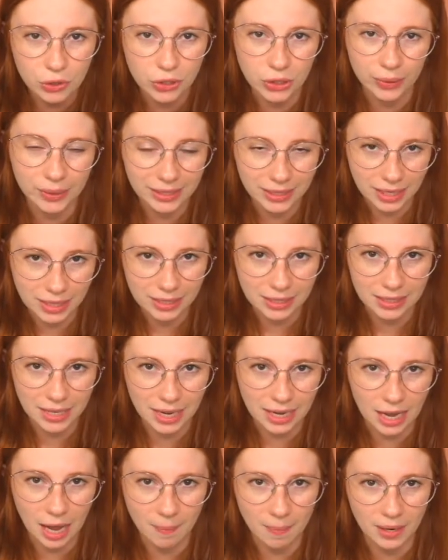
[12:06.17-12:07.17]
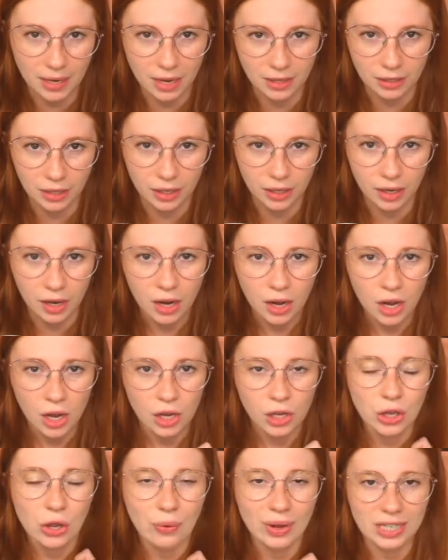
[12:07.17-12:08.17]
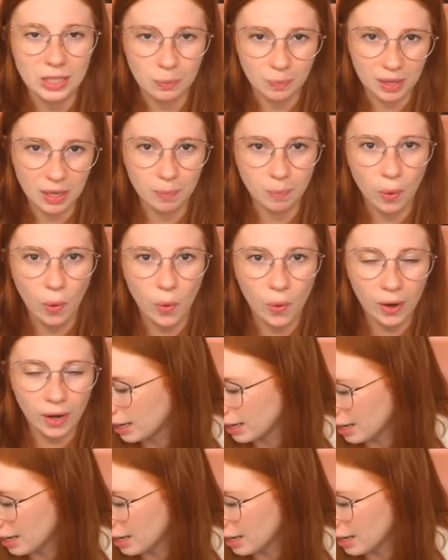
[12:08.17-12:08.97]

so it does take up another USB port.